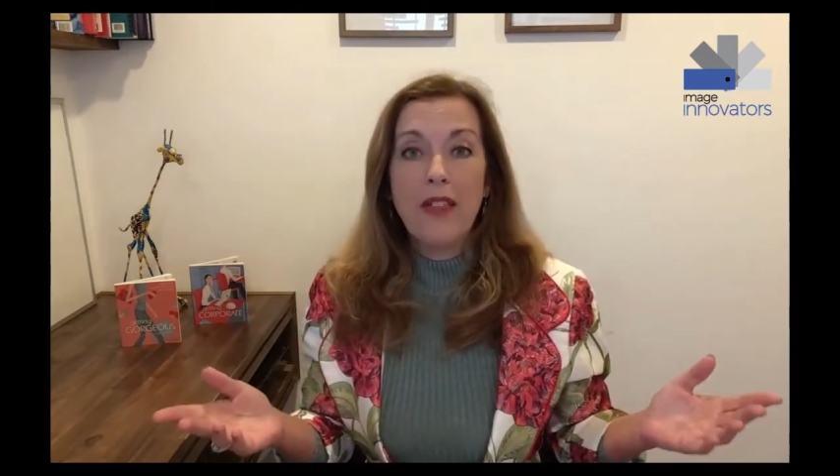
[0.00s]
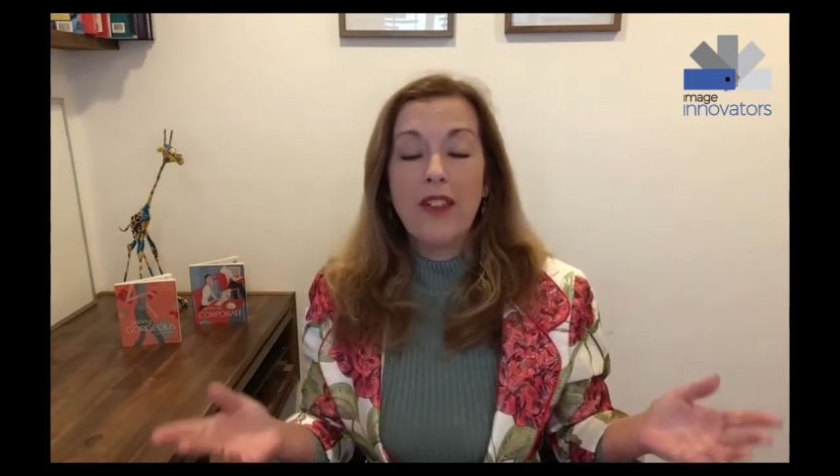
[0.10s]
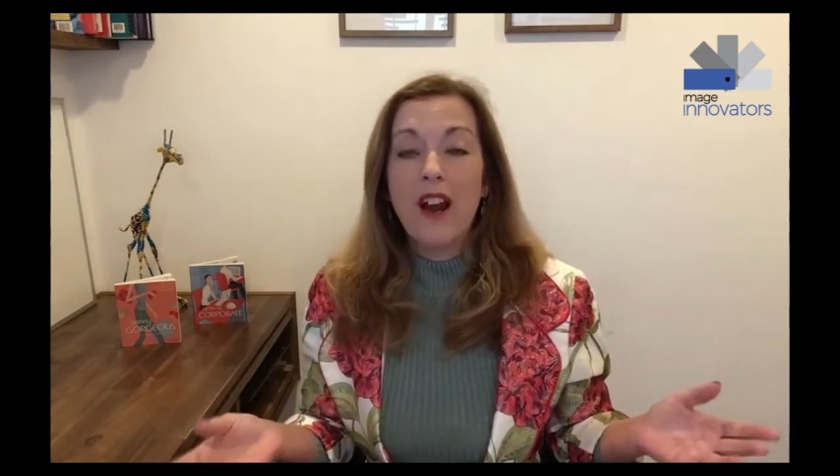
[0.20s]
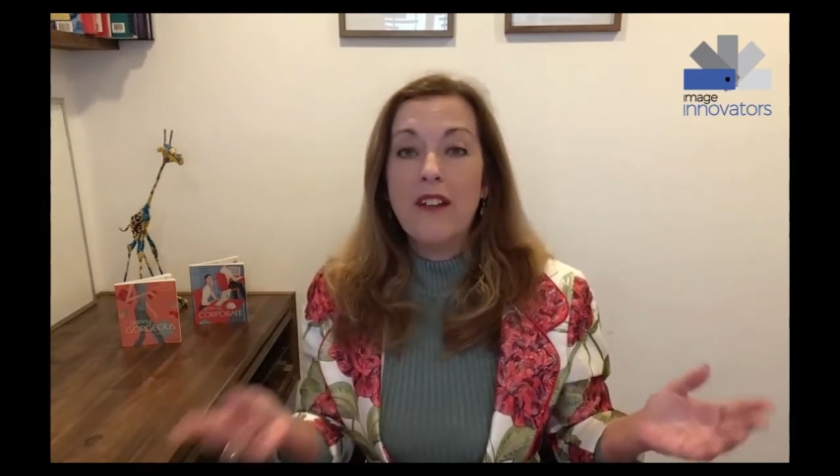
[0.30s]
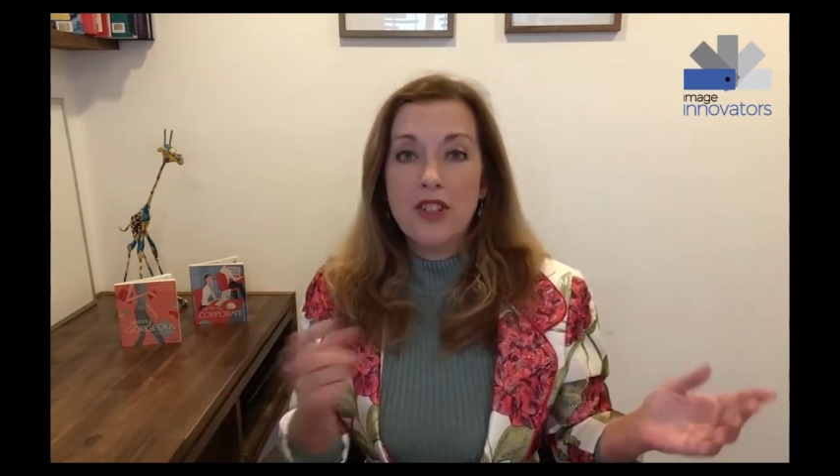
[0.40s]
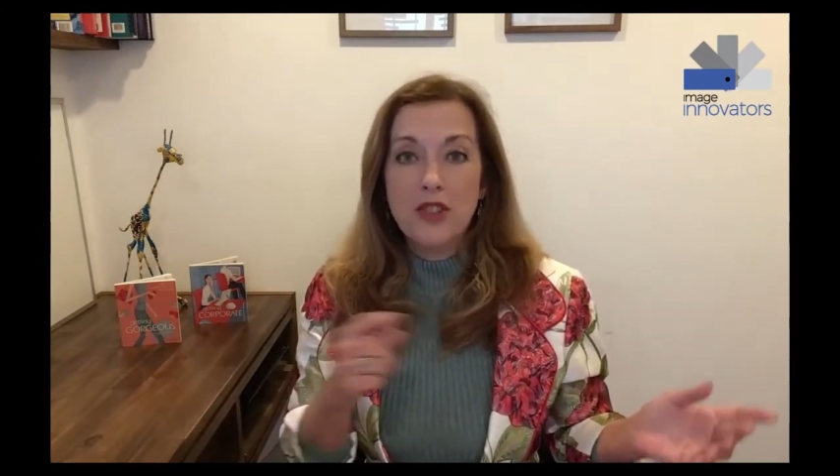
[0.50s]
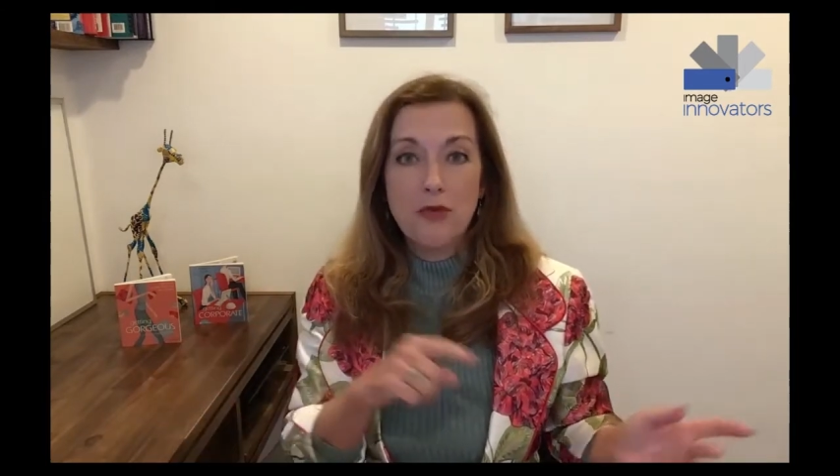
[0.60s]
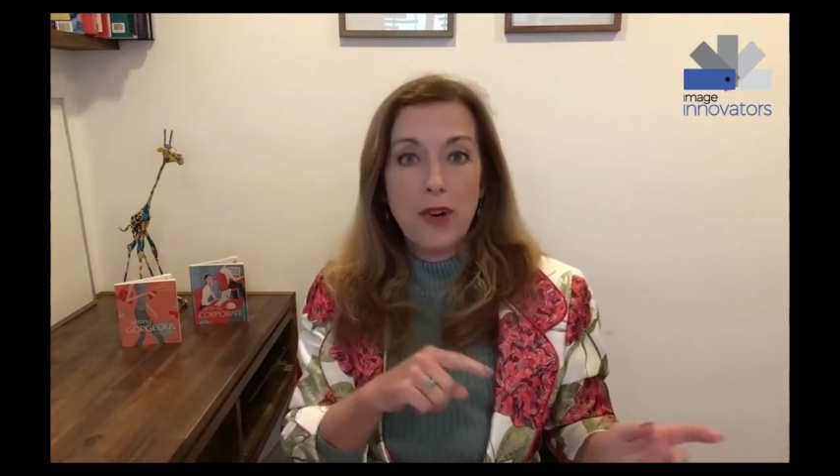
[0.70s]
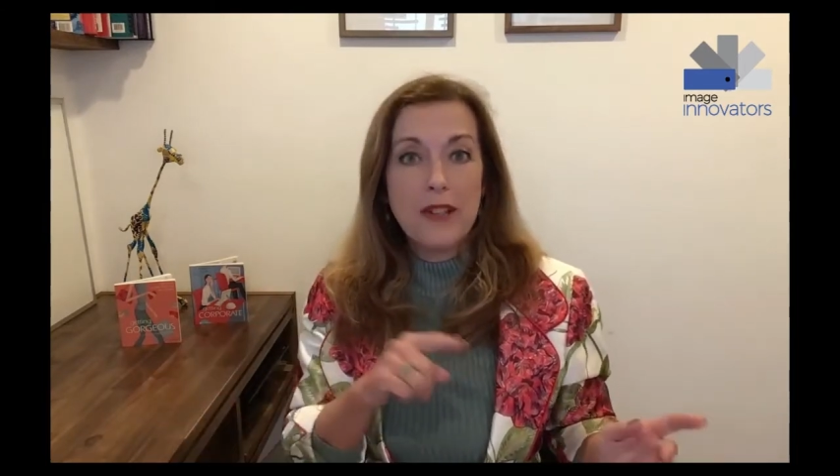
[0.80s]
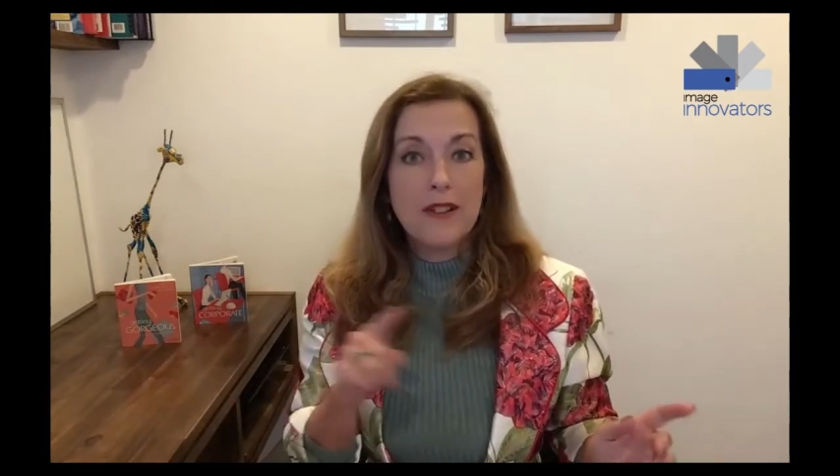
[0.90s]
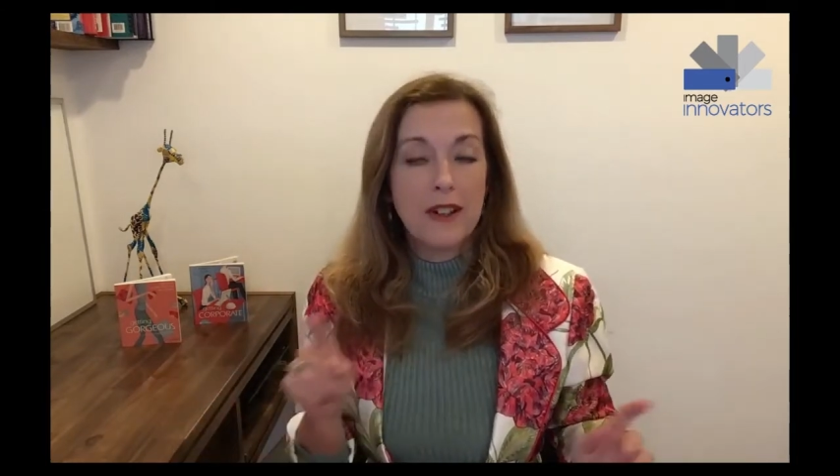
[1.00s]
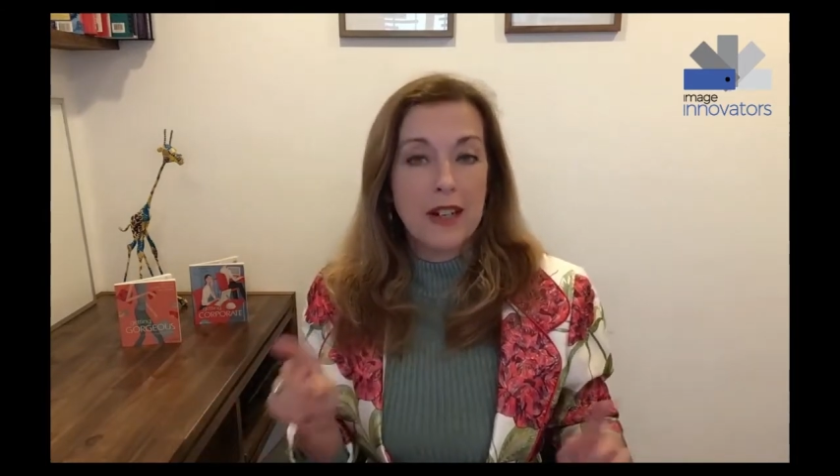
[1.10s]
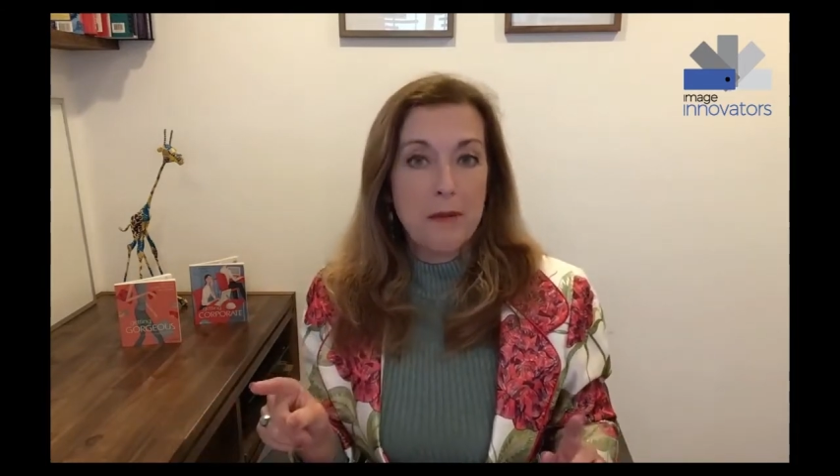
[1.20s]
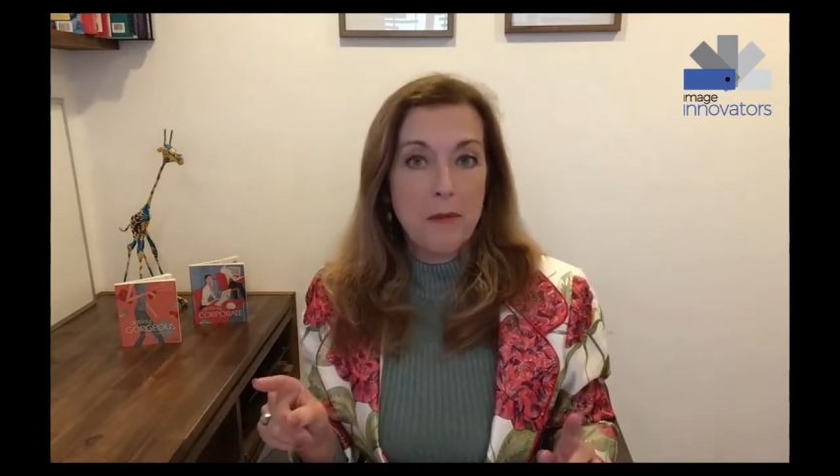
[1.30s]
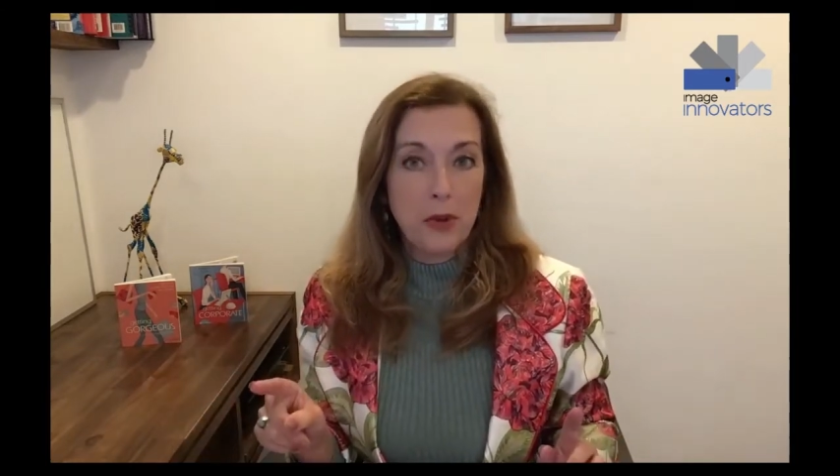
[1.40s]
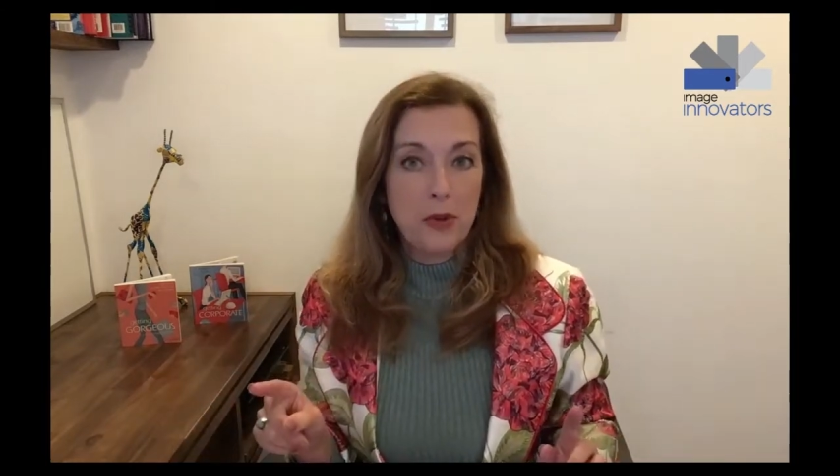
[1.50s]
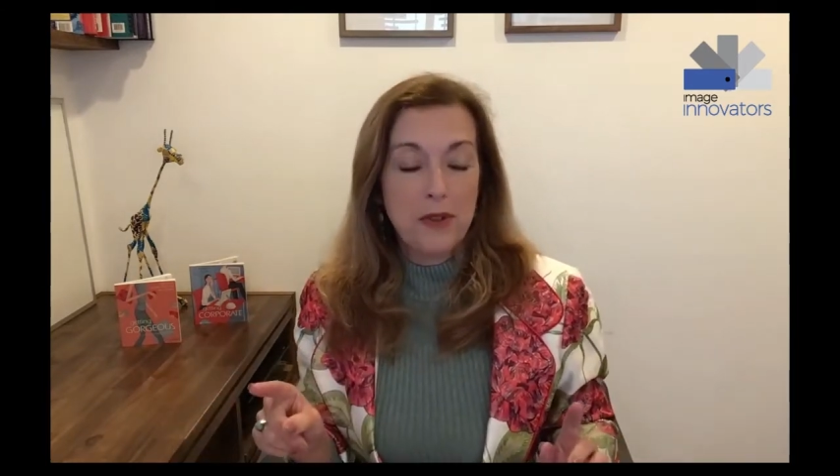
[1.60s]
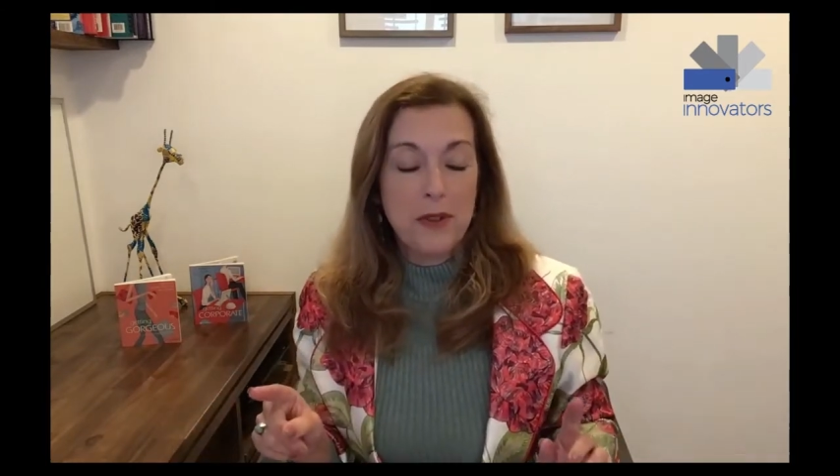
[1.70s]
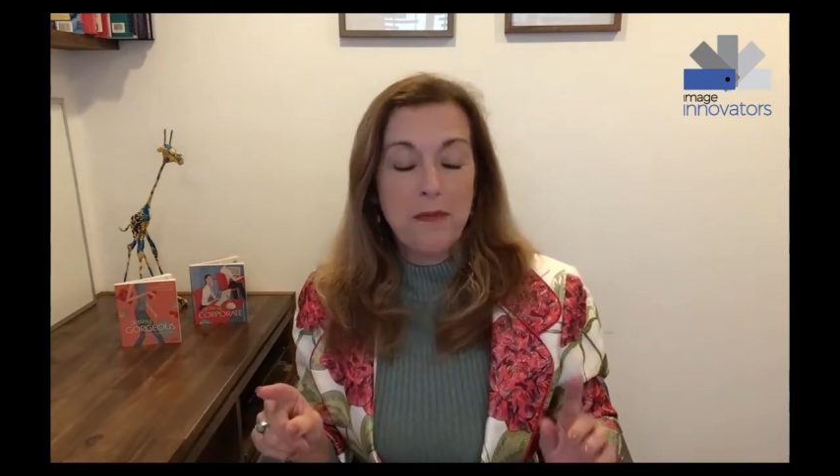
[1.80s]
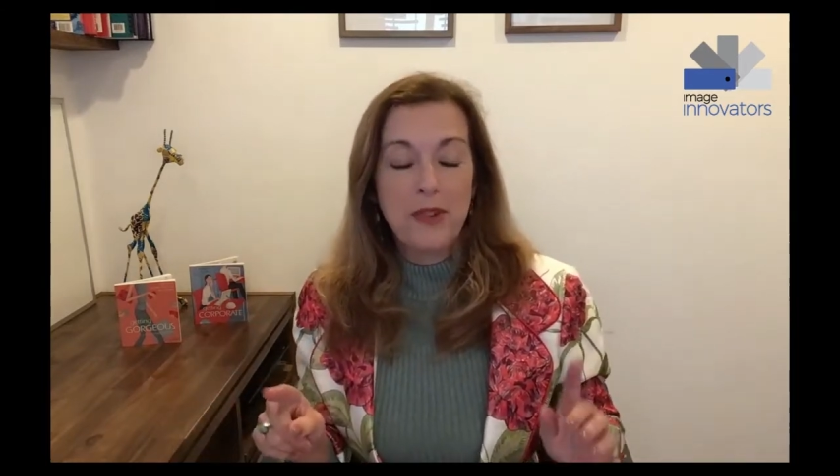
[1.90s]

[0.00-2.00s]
that I've just recently moved.